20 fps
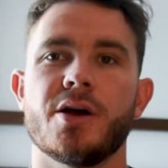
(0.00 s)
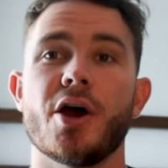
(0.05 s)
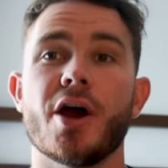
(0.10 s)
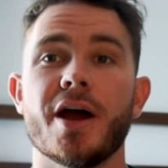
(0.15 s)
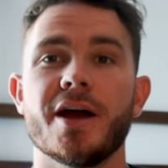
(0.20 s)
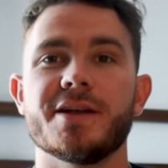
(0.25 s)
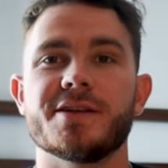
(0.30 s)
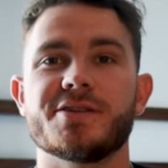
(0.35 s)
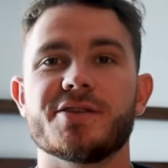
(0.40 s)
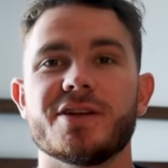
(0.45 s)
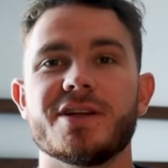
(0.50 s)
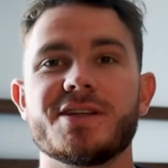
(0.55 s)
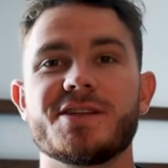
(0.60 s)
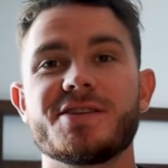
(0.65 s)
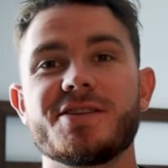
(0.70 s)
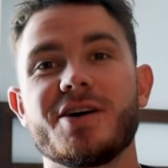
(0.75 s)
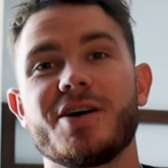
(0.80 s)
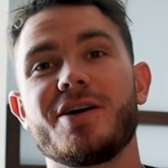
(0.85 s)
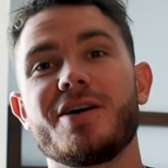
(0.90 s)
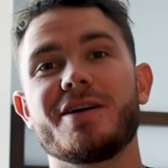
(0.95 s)
All right, so let's
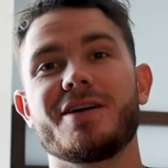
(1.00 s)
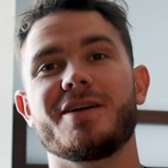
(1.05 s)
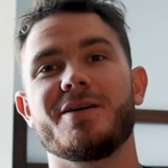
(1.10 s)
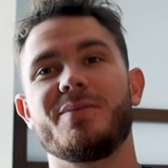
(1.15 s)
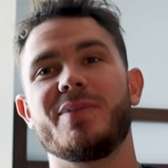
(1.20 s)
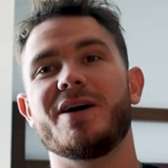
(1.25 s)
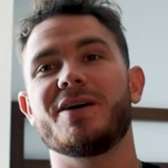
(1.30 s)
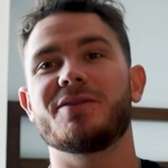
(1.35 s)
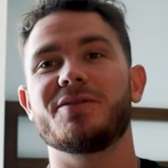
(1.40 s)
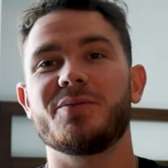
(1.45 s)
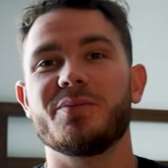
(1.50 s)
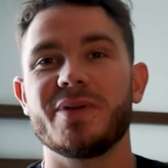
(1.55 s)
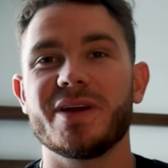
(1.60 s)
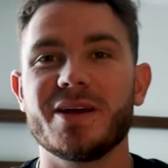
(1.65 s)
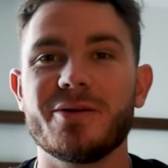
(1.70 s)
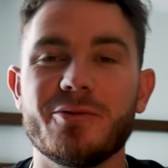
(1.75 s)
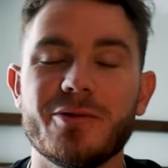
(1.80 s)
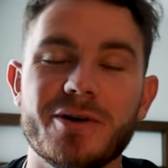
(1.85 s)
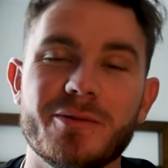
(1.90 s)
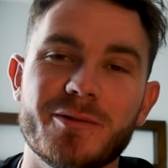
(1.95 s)
talk about the
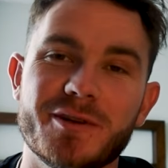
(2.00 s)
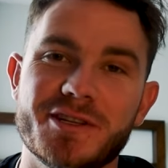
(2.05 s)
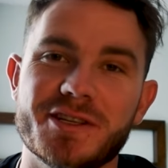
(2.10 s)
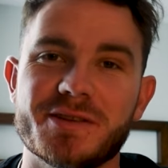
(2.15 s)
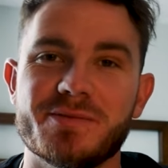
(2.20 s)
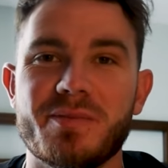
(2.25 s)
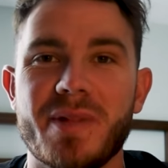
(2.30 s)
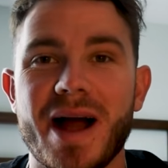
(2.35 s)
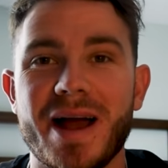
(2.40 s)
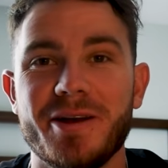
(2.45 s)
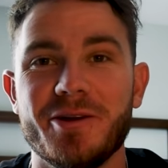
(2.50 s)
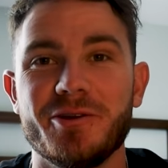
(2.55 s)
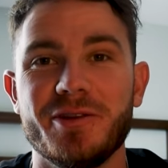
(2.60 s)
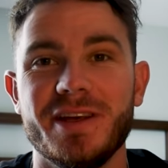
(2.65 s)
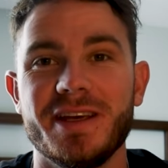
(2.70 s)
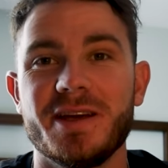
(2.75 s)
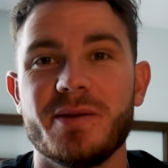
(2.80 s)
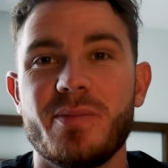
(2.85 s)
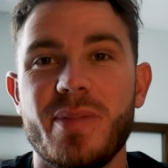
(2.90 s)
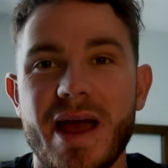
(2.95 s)
big one, which is minor
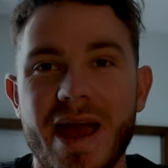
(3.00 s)
league